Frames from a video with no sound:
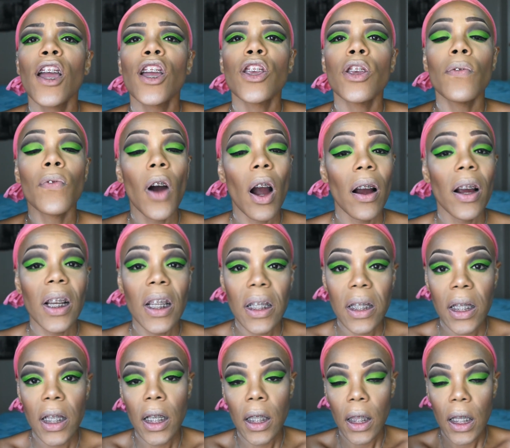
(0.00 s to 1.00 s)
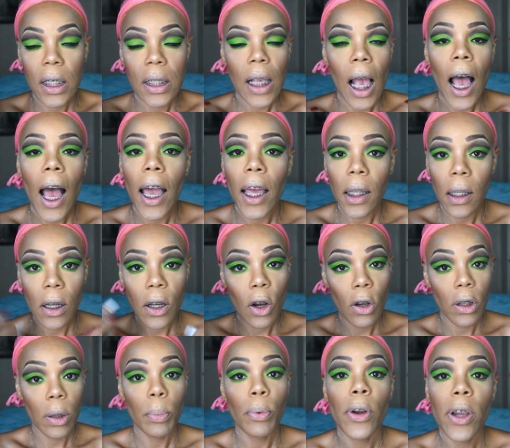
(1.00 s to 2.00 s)
You've already seen this eye look
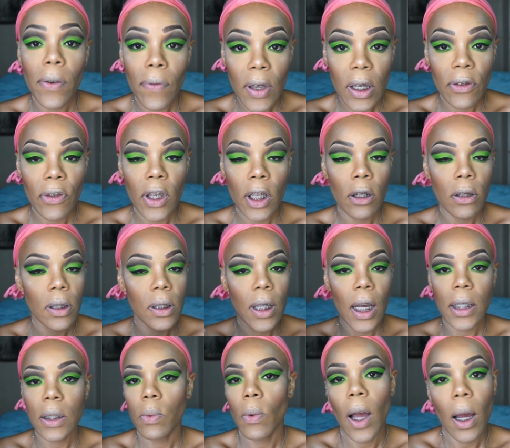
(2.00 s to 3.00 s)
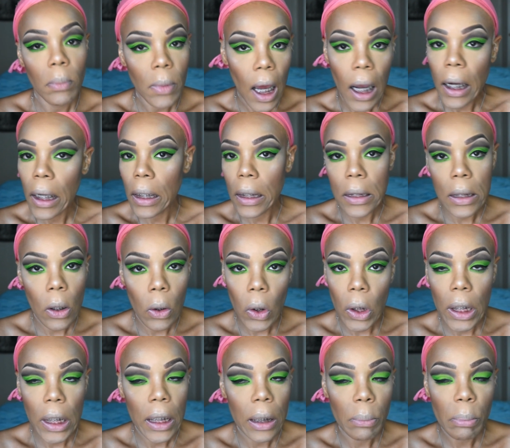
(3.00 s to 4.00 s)
on the previous video, so that's why I'm not going to
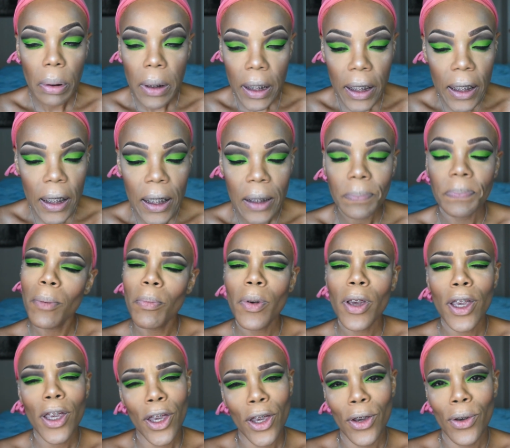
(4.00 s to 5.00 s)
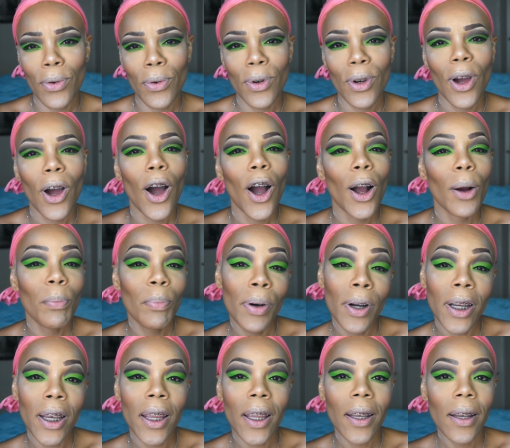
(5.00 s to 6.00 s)
totally complete it. Keep it cute or
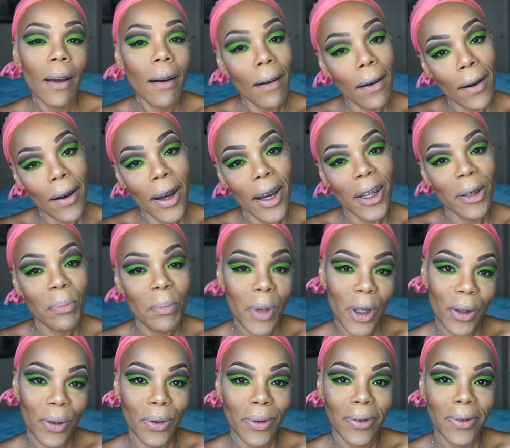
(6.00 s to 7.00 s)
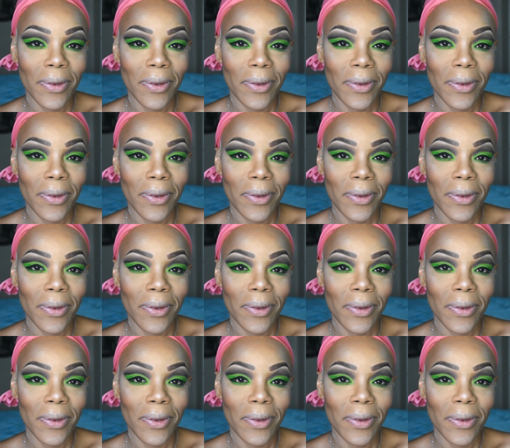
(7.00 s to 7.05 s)
put it on mute.